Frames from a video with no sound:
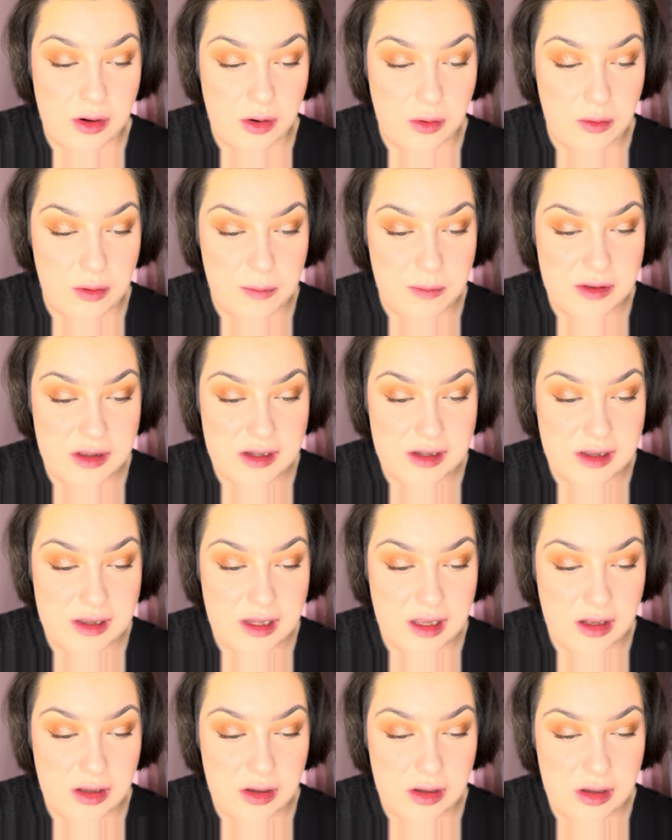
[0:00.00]
go in with this
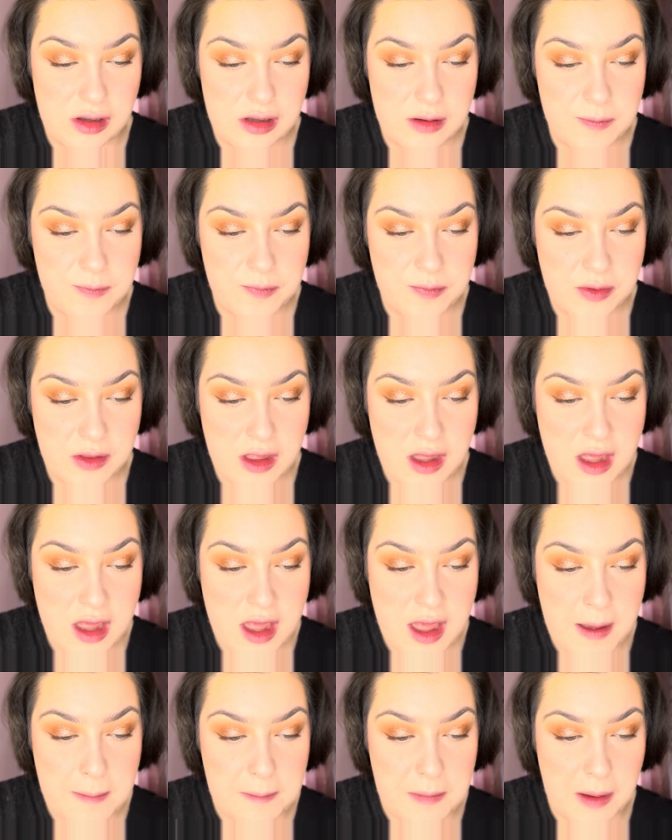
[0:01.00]
little
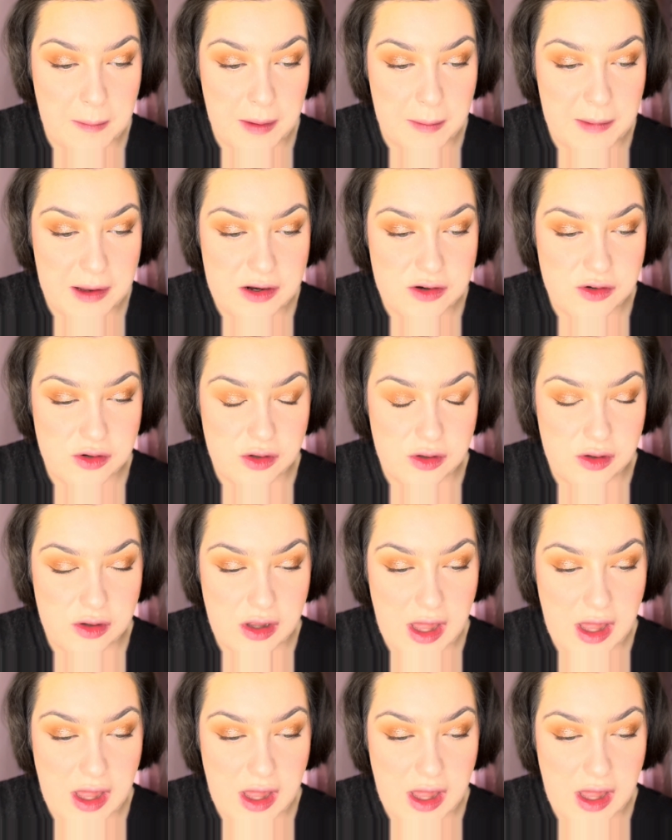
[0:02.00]
Made by Mitchell